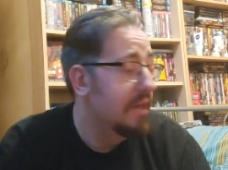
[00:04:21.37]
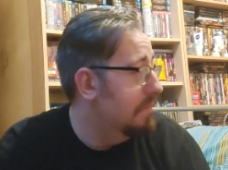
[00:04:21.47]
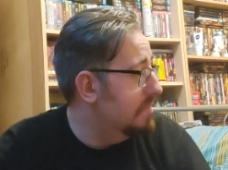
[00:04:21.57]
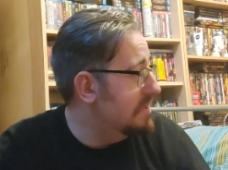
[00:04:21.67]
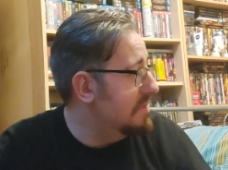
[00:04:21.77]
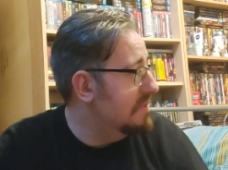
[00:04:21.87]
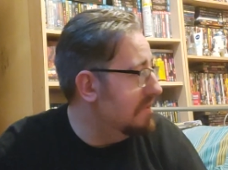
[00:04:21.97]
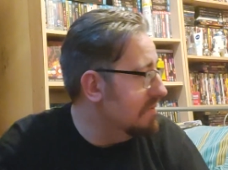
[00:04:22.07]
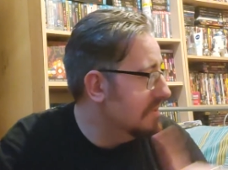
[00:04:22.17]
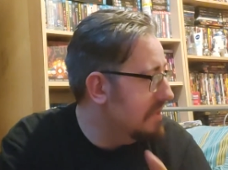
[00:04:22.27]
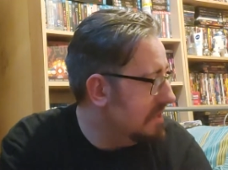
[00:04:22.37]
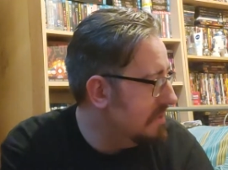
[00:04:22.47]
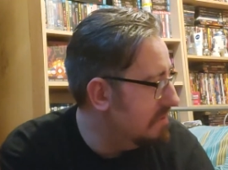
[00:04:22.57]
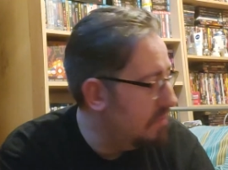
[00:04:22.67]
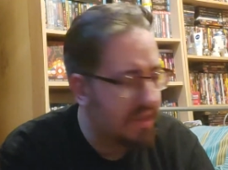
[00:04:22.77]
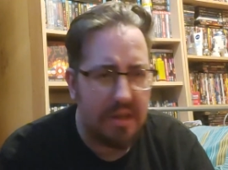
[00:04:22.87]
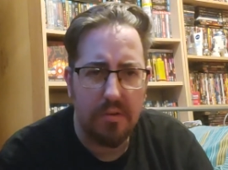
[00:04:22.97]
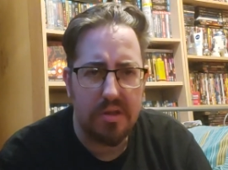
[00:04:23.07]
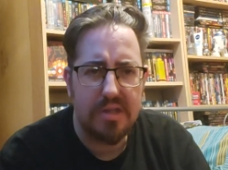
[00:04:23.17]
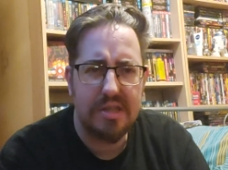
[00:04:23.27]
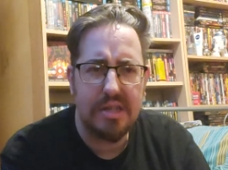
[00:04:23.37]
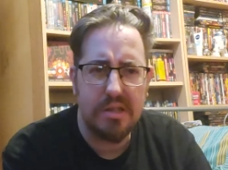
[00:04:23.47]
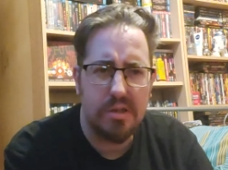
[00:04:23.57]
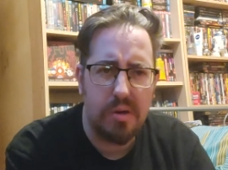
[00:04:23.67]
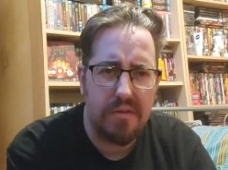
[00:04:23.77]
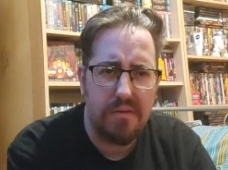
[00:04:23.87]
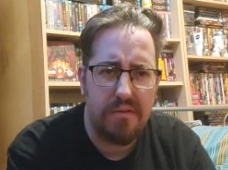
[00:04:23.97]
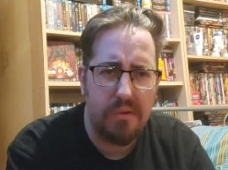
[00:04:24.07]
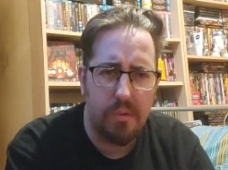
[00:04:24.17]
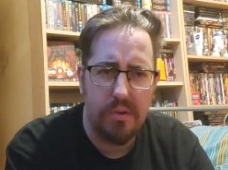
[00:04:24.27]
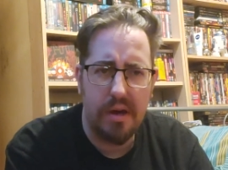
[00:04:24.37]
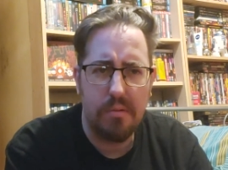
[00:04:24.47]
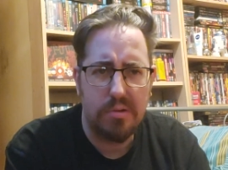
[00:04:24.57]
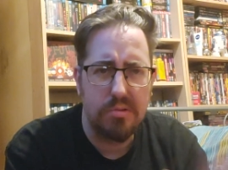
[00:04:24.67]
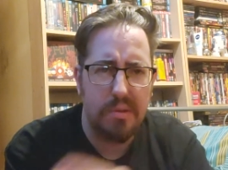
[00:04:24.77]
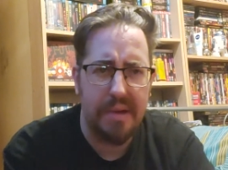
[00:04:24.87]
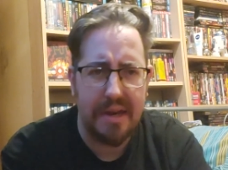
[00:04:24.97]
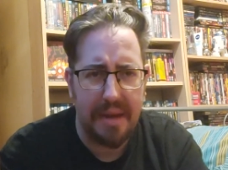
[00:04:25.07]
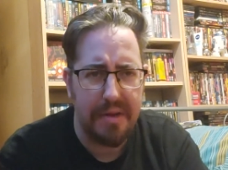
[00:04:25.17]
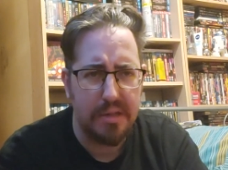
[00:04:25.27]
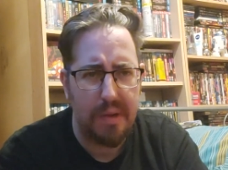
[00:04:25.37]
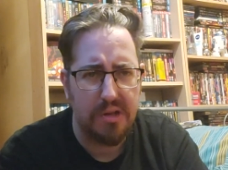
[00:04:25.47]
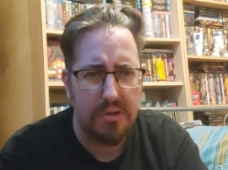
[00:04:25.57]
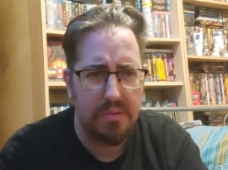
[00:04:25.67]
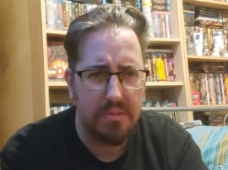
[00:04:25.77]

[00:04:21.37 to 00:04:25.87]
But this is 19. Well, I think they're on season 24 now, which was the pandemic special,